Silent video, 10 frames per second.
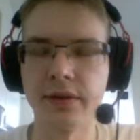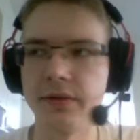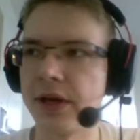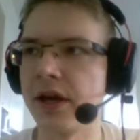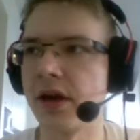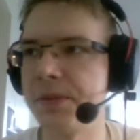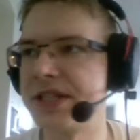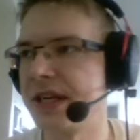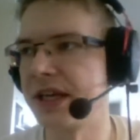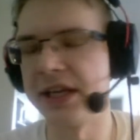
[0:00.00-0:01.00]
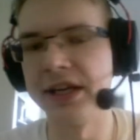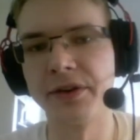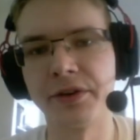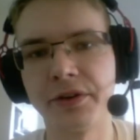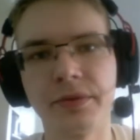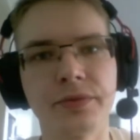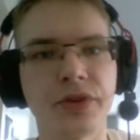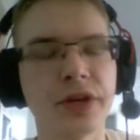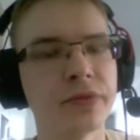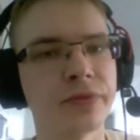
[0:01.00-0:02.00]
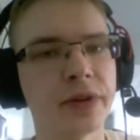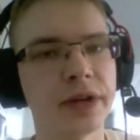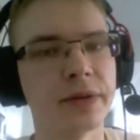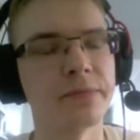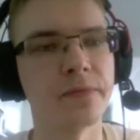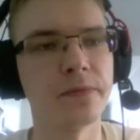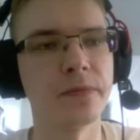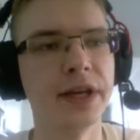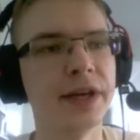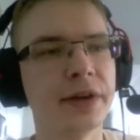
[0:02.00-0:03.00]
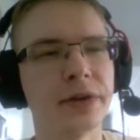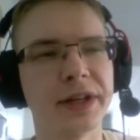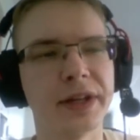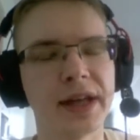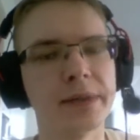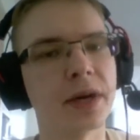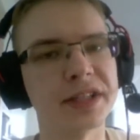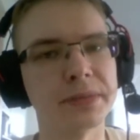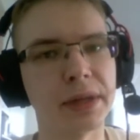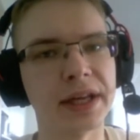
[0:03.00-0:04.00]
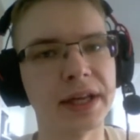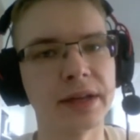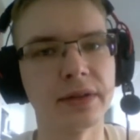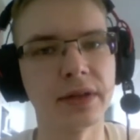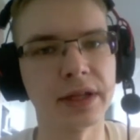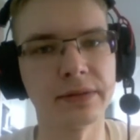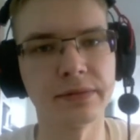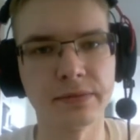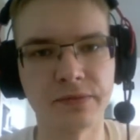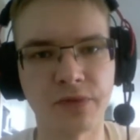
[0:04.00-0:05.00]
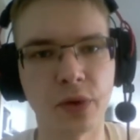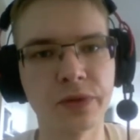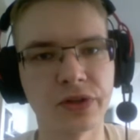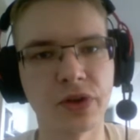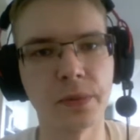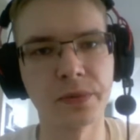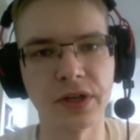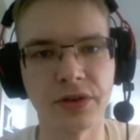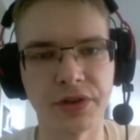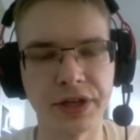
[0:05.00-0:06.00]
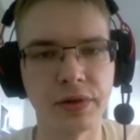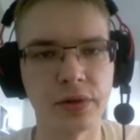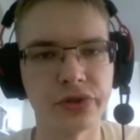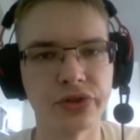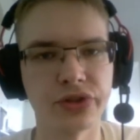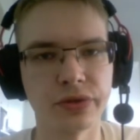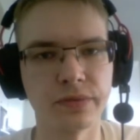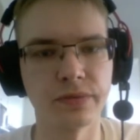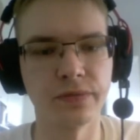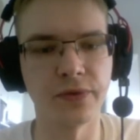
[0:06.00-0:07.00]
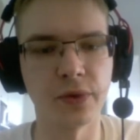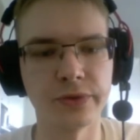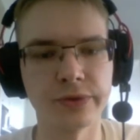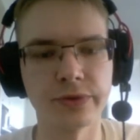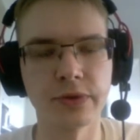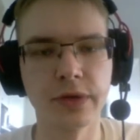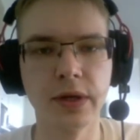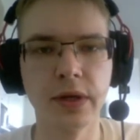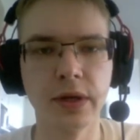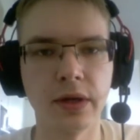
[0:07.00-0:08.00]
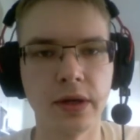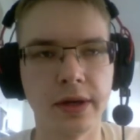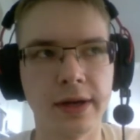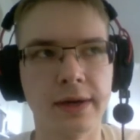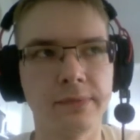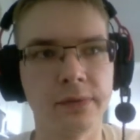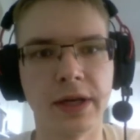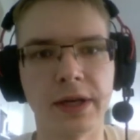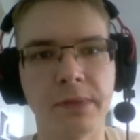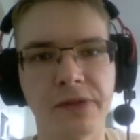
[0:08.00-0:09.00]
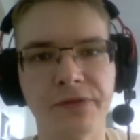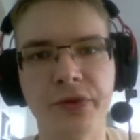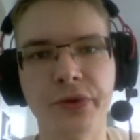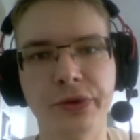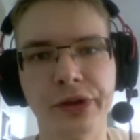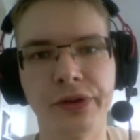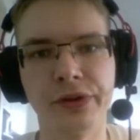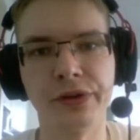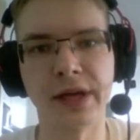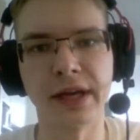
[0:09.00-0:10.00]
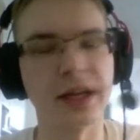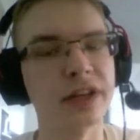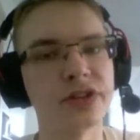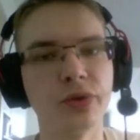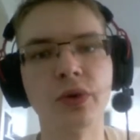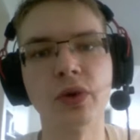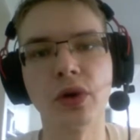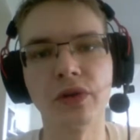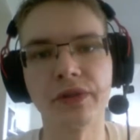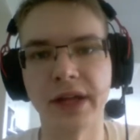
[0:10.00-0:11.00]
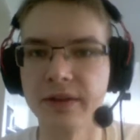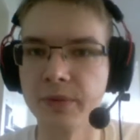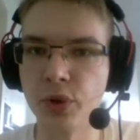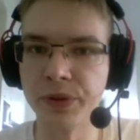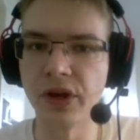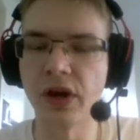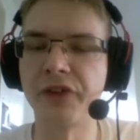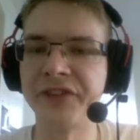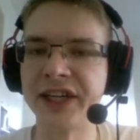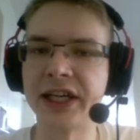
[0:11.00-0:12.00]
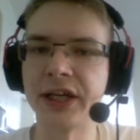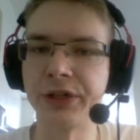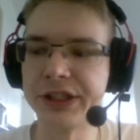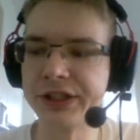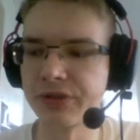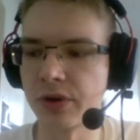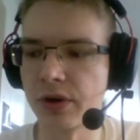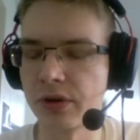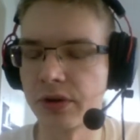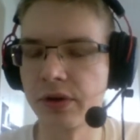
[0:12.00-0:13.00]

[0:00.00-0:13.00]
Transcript: they are missing a healer, try to find a healer that they might play. Like, from the top tier heroes you should focus. Like Malfurion and Stukov at the moment are very strong.